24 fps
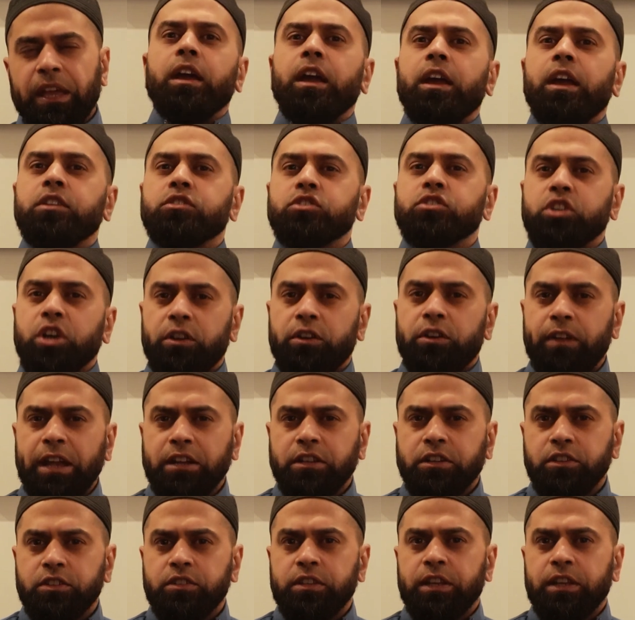It's
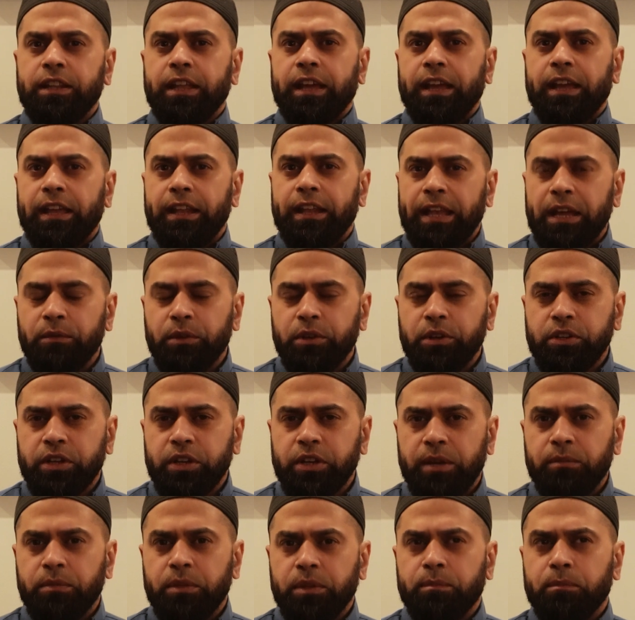correct to say that in our
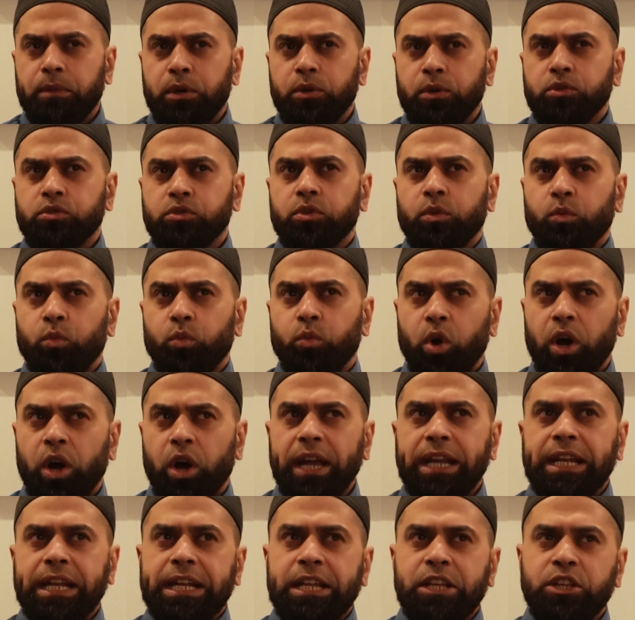time, the most
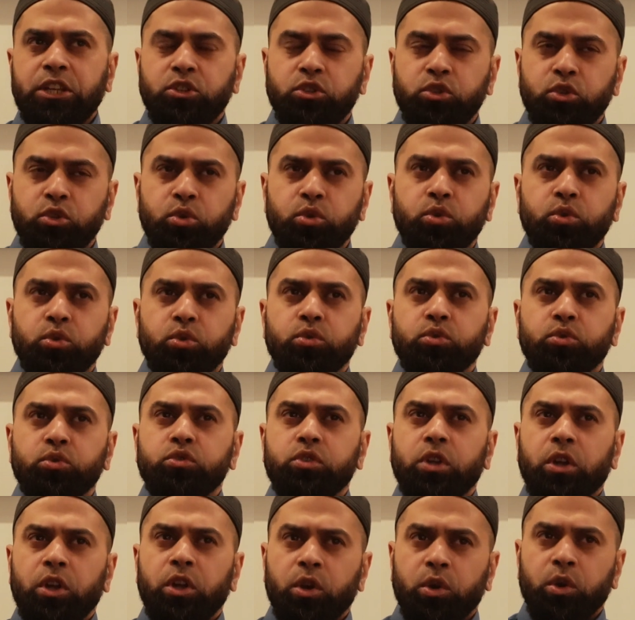widely
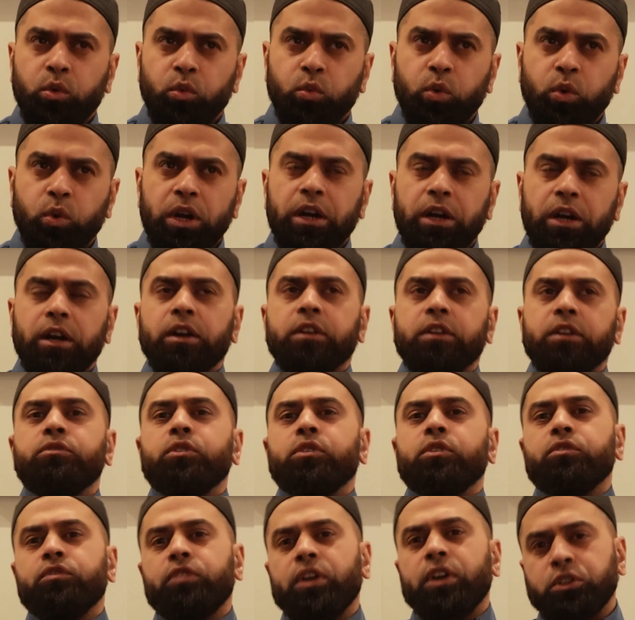used work
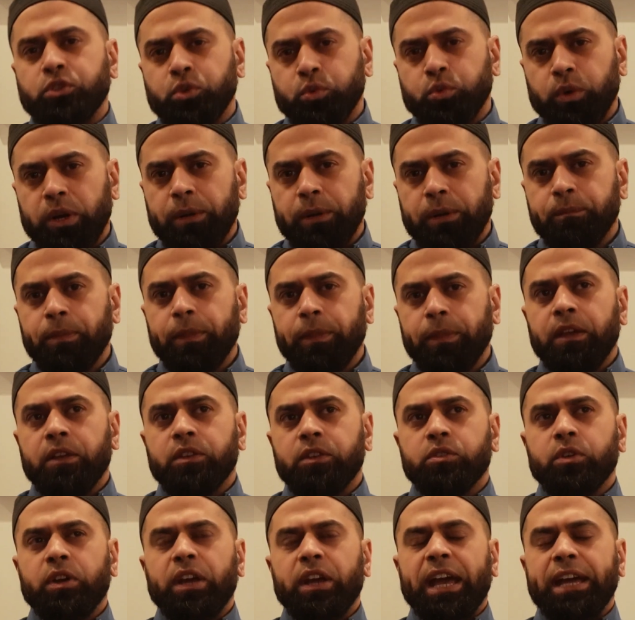for fatwa.
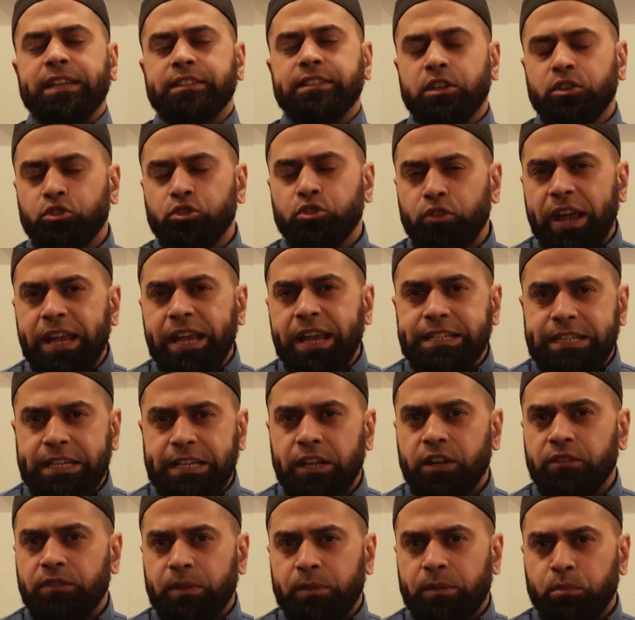So it has a great
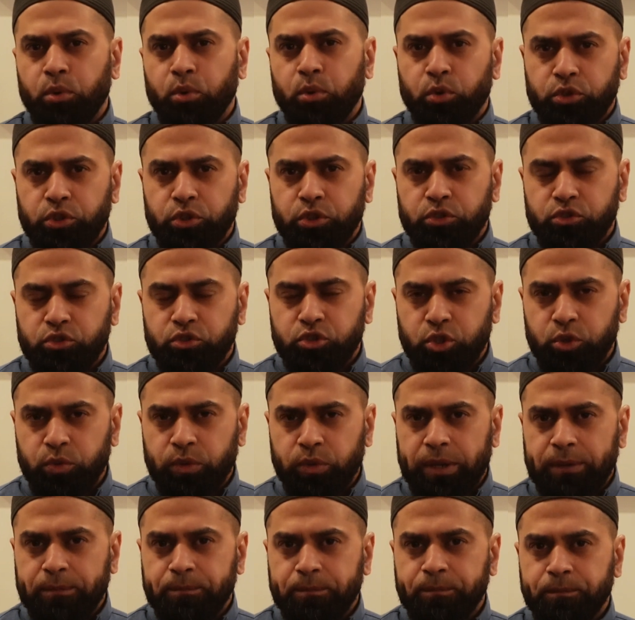deal of importance to
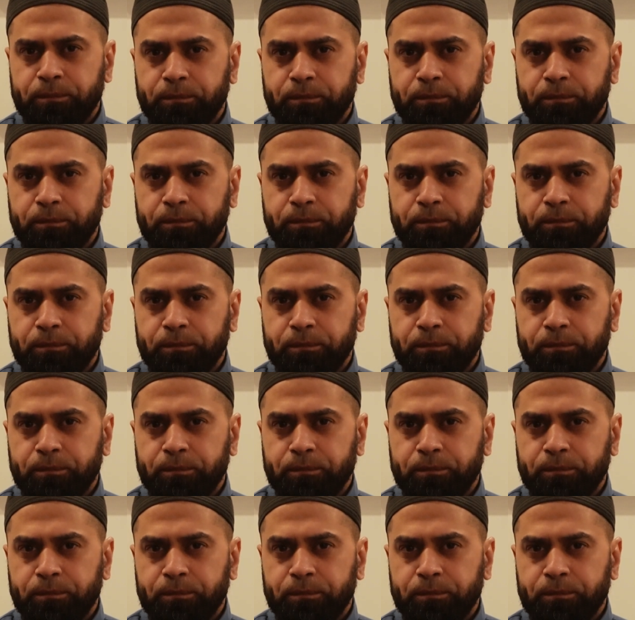it.